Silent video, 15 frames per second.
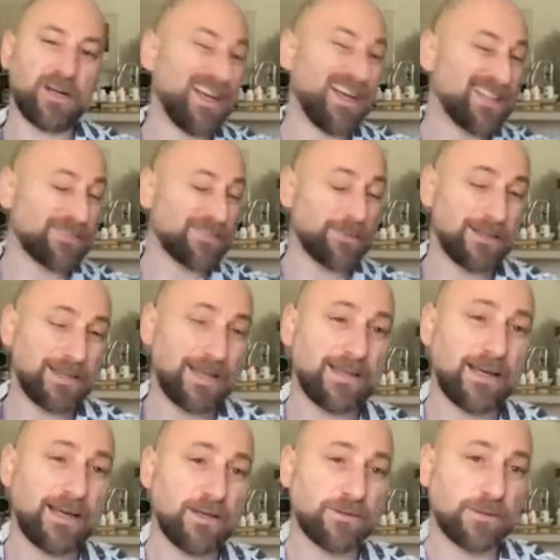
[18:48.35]
so each neuron
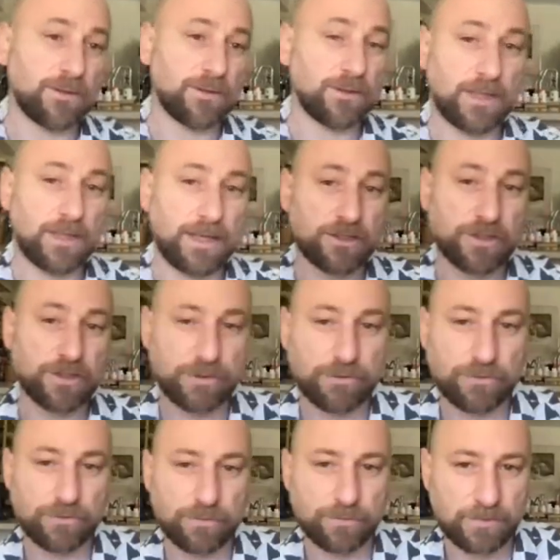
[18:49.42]
has about
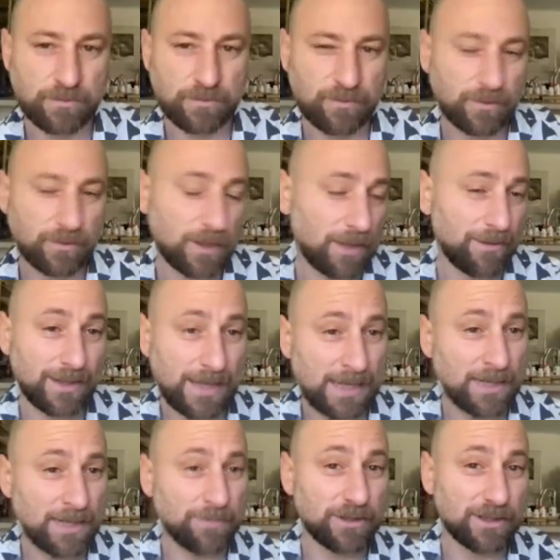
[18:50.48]
10,000 connections. And
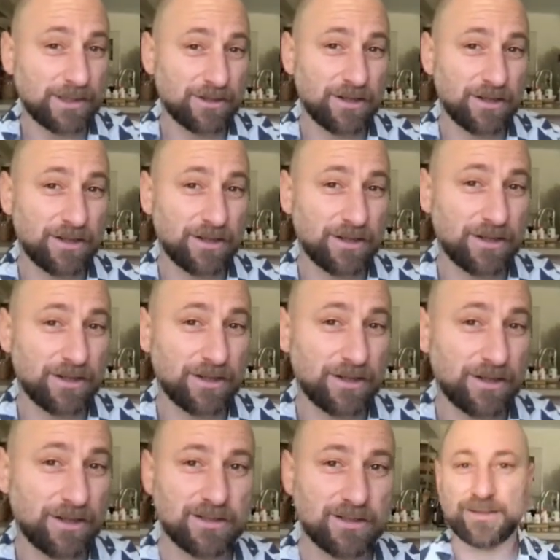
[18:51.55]
we've got about 80 billion
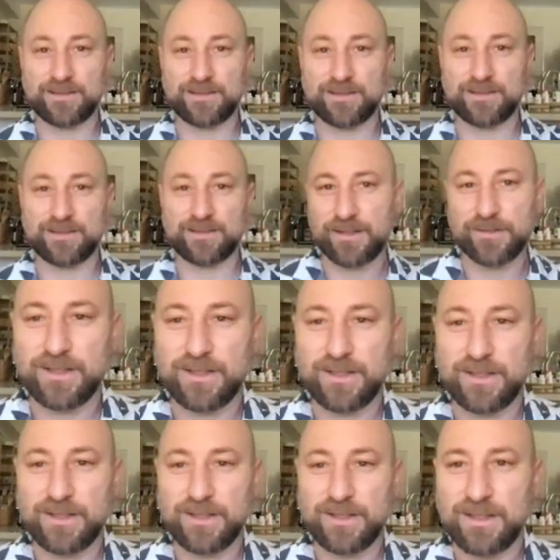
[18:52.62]
neurons, so that's a
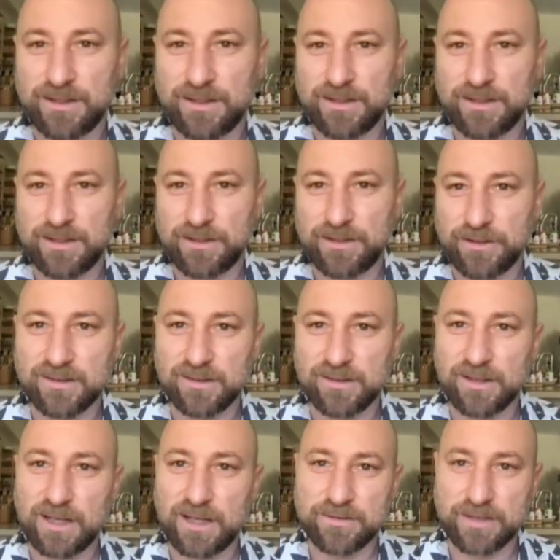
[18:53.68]
lot of
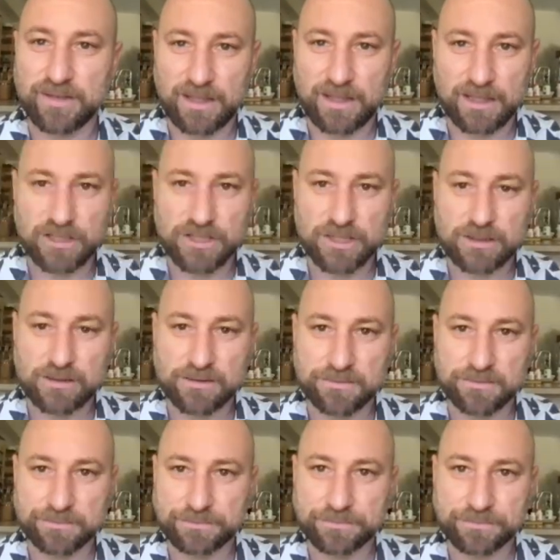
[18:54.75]
neurons, a lot of
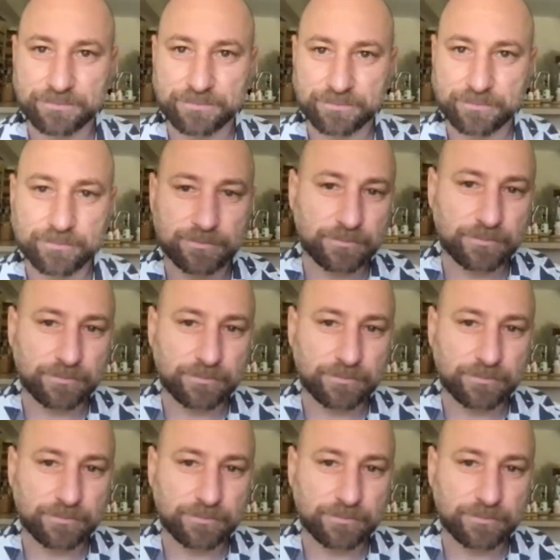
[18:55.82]
connections.